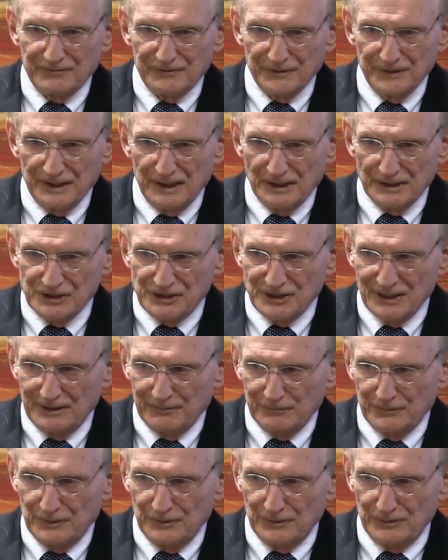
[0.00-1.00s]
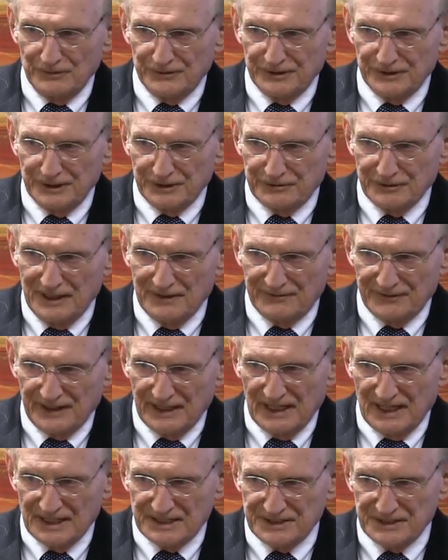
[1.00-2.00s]
for the gunshot wounds and the
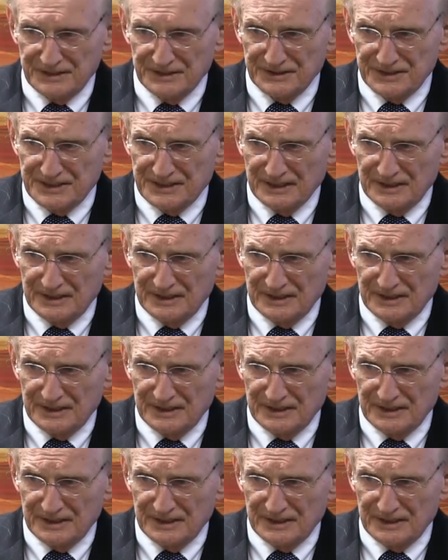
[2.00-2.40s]
traffic accidents